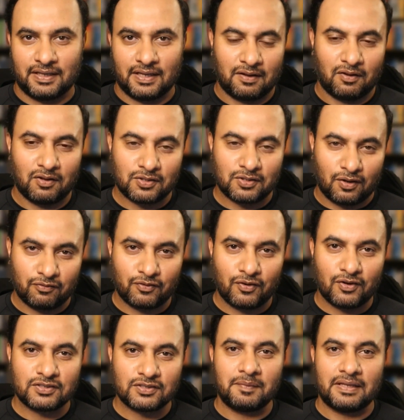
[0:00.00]
And of
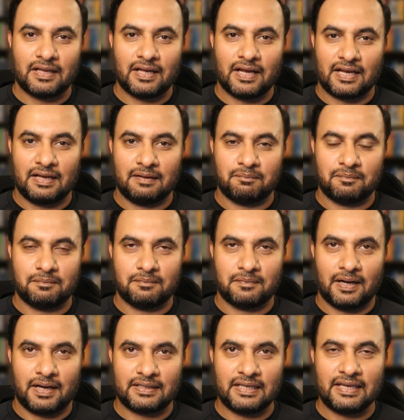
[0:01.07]
course, I mean, I
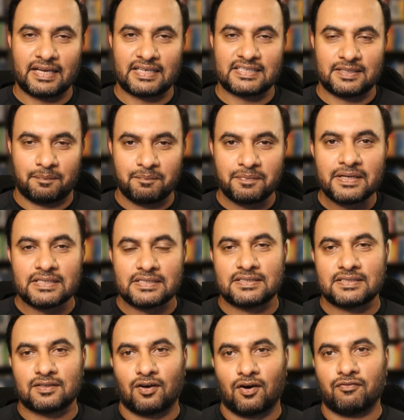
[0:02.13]
think
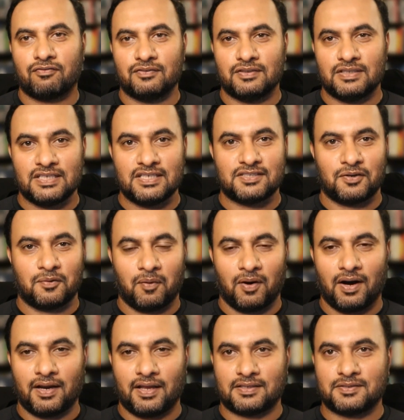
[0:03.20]
acceptance of these
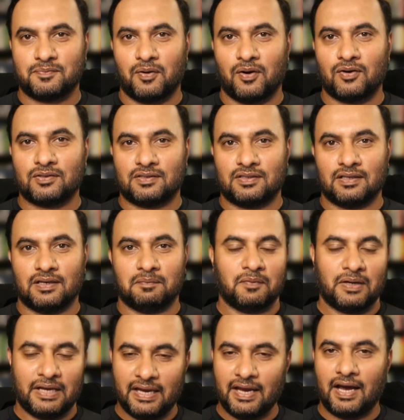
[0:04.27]
robotics, both
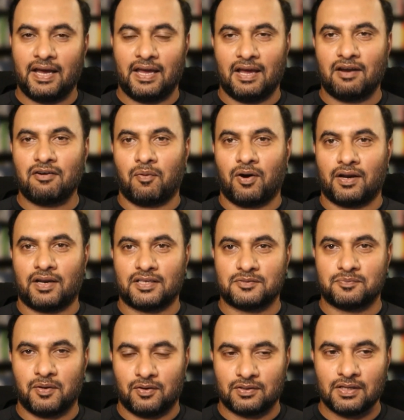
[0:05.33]
AI and robotics,
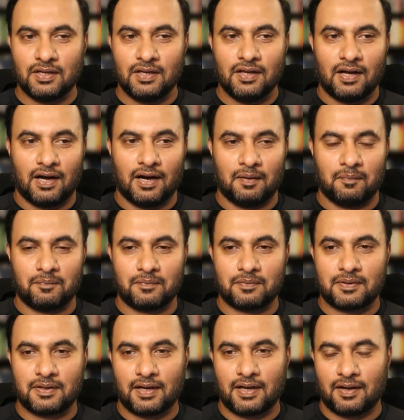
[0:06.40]
both,
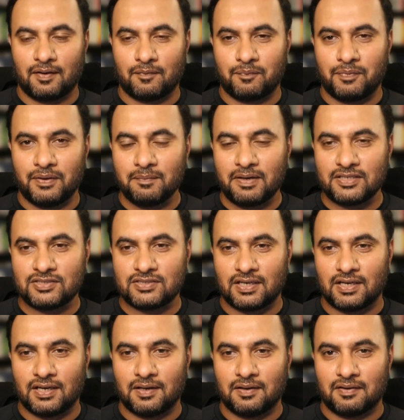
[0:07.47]
pretty much
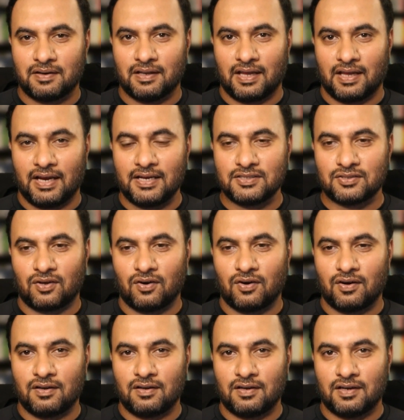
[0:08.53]
relies
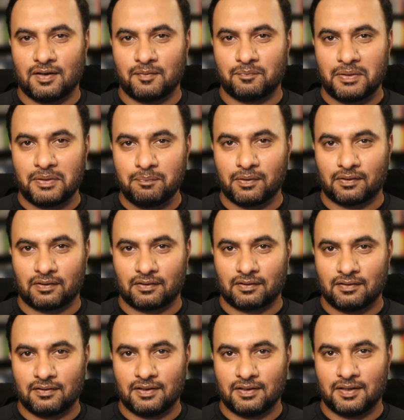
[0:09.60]
on people
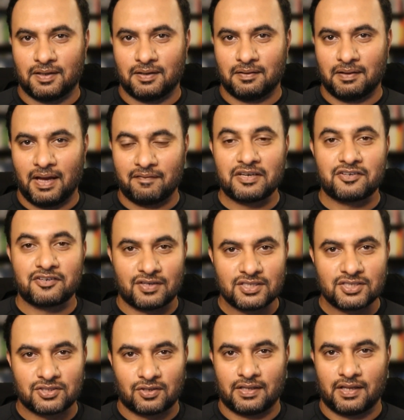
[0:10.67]
having
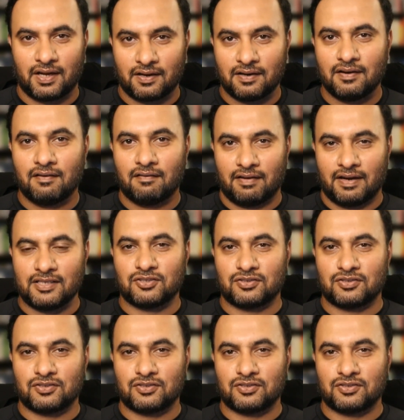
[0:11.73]
trust on that. Right.